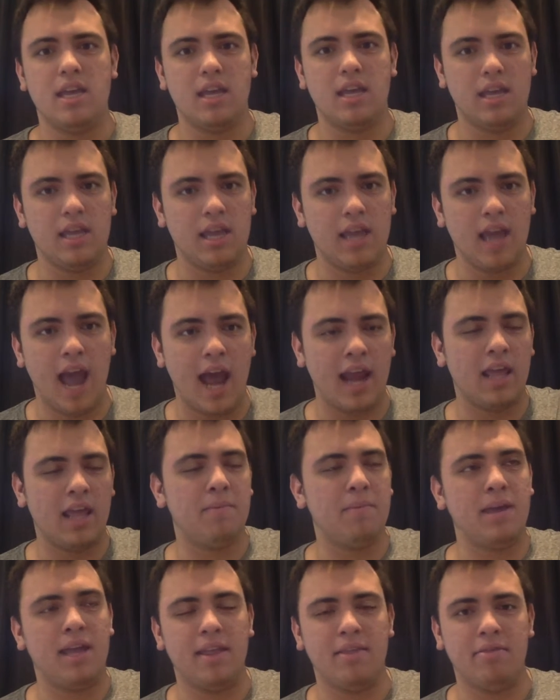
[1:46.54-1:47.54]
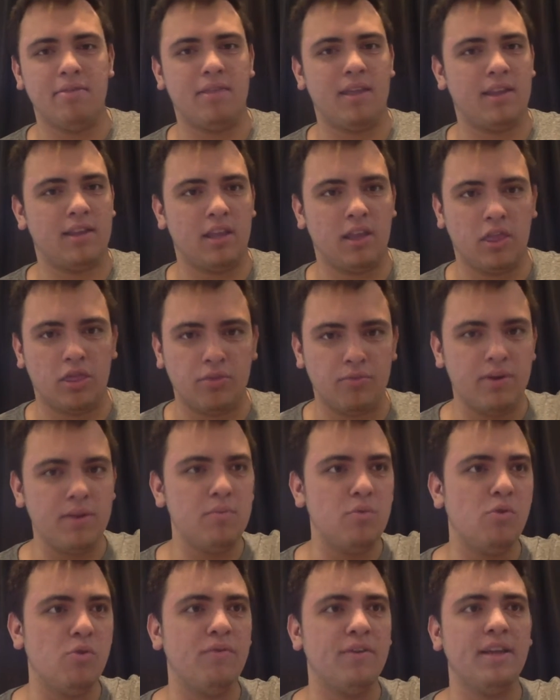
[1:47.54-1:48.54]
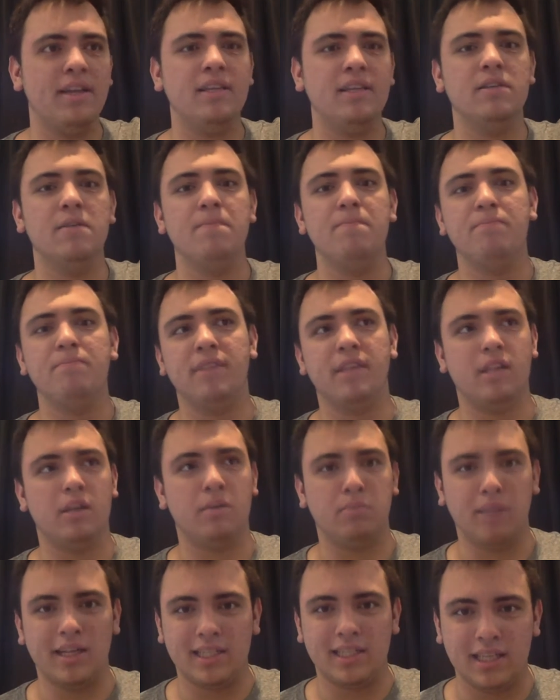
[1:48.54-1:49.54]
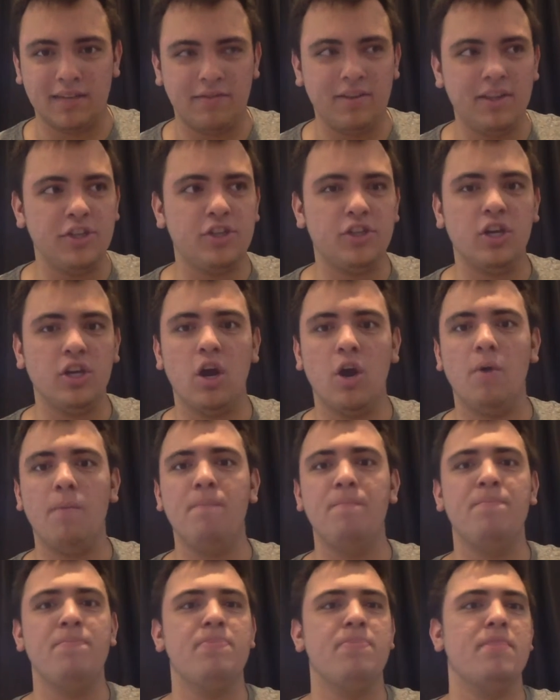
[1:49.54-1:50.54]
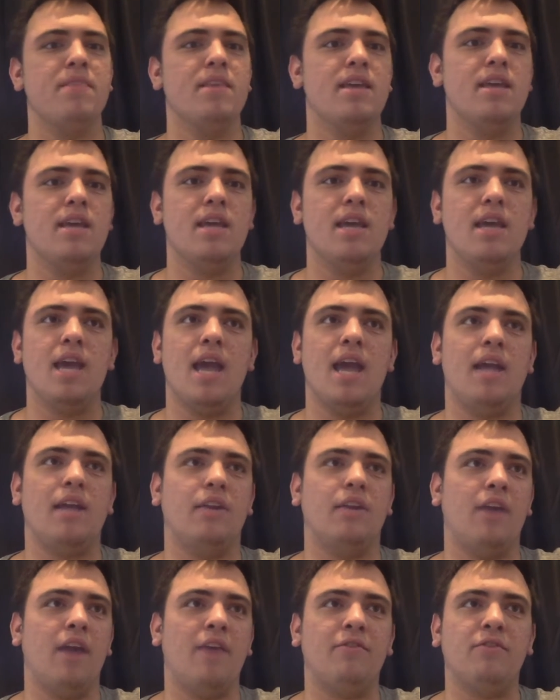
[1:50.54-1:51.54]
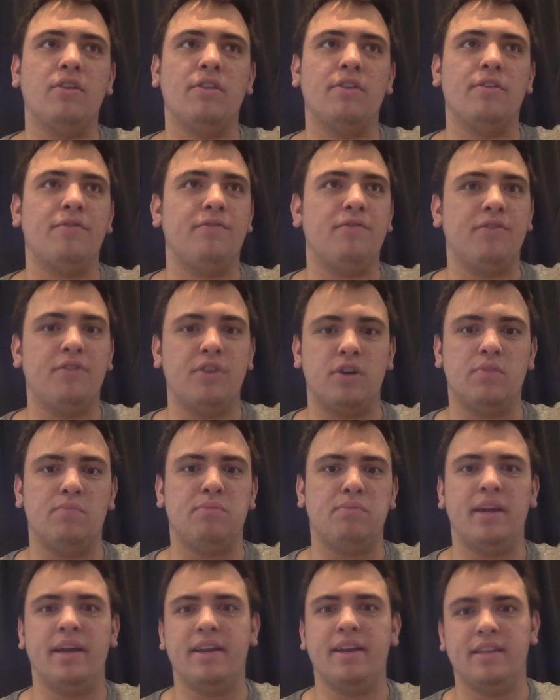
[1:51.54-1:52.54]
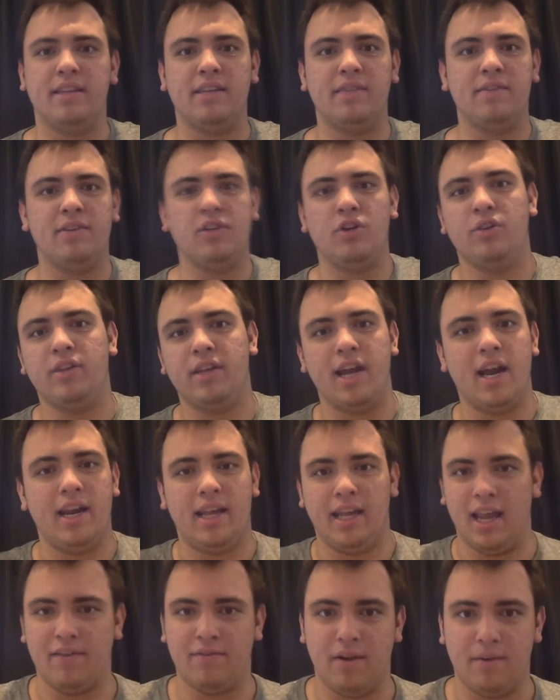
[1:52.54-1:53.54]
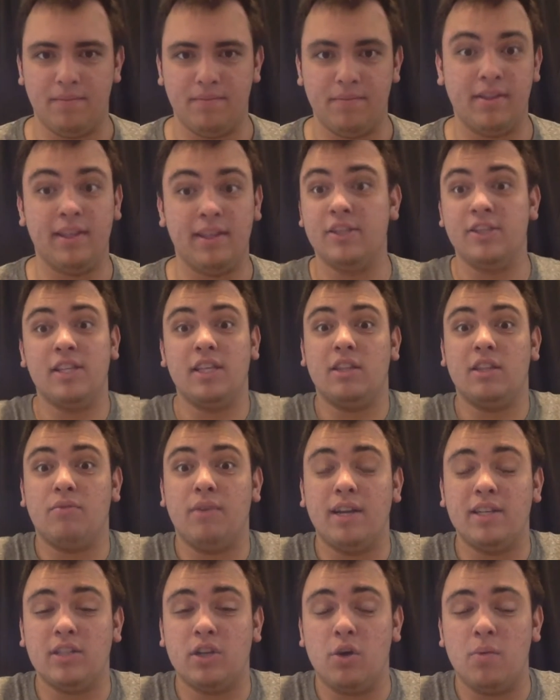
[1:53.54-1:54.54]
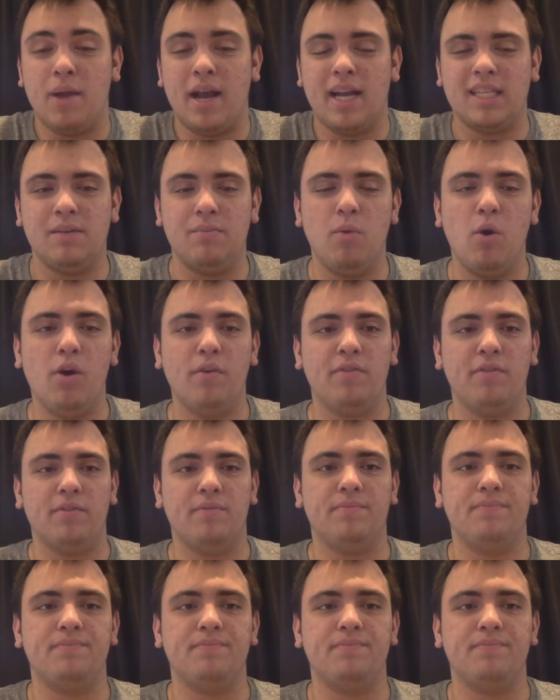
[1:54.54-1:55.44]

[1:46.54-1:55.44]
he had him and they did three movies, they did a Blade TV show. And after the third Blade in the TV show, they kind of gave up. And they just let the rights go back to Marvel.